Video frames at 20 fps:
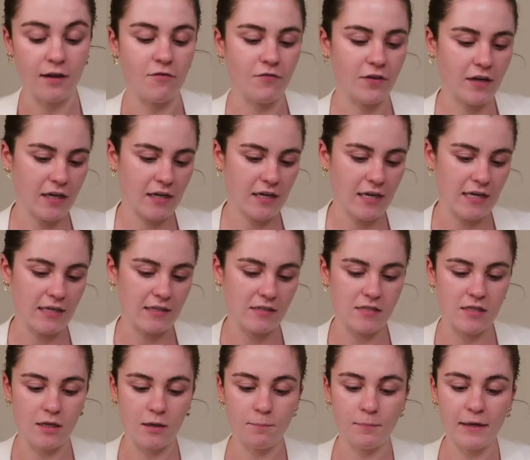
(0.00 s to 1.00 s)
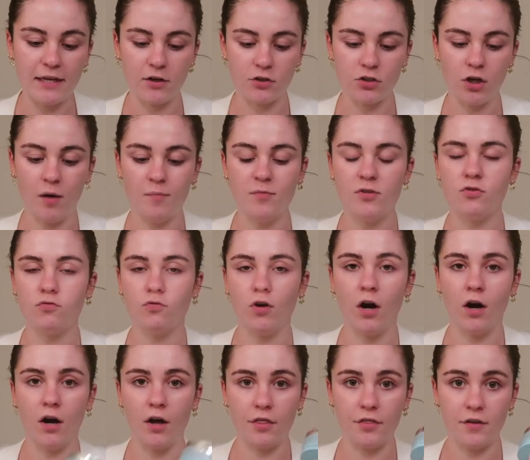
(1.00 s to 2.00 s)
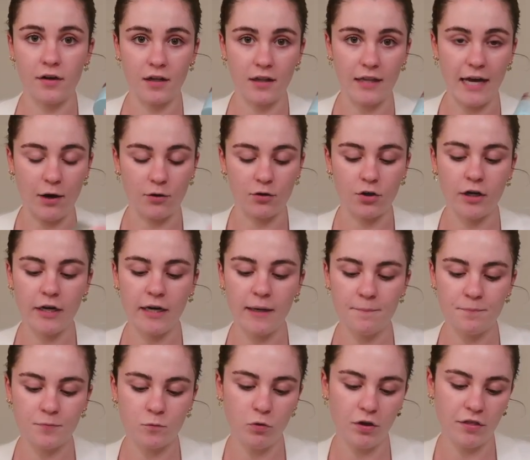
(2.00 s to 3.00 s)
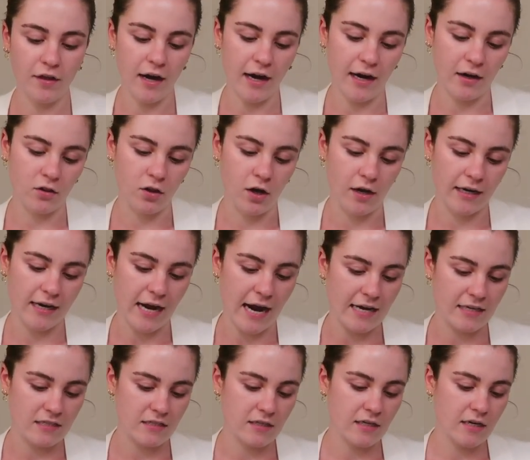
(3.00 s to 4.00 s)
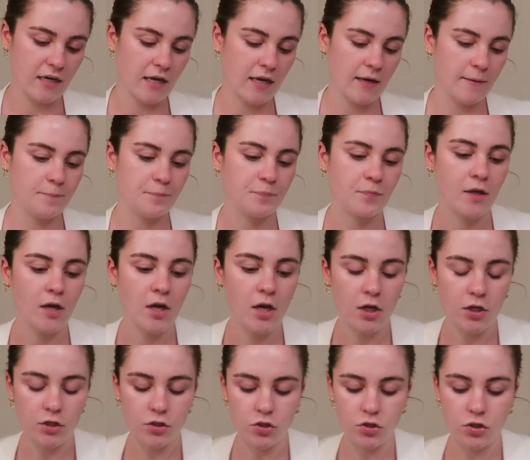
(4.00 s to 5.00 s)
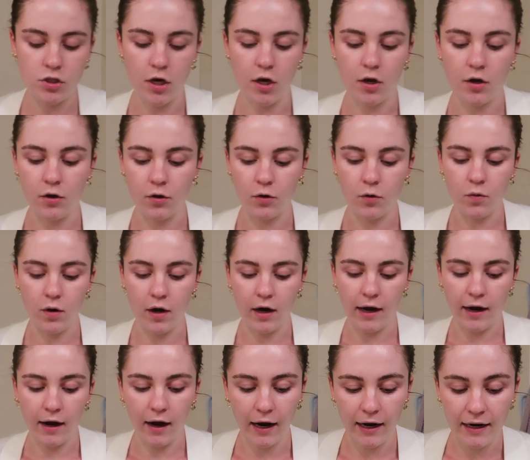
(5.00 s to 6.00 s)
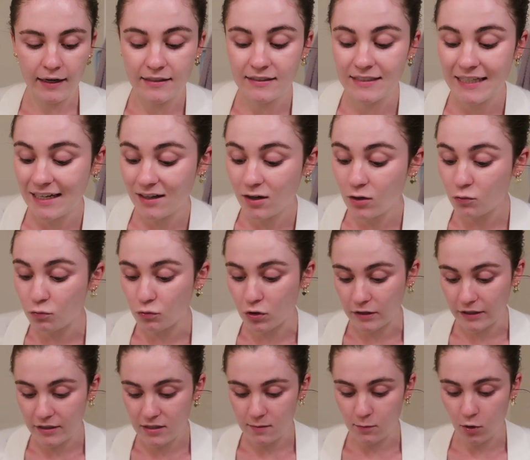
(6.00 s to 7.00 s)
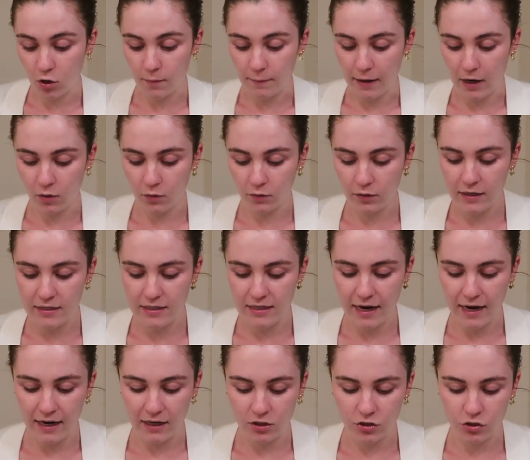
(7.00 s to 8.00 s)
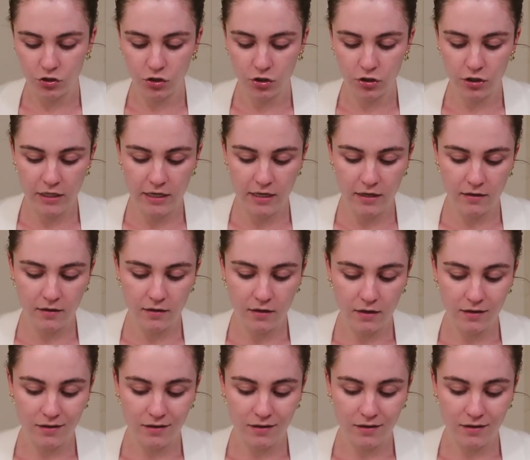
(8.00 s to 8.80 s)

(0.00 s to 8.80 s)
loving is the Peter Thomas Roth Cloud Cream with hyaluronic acid in it. So I take a really small amount because it actually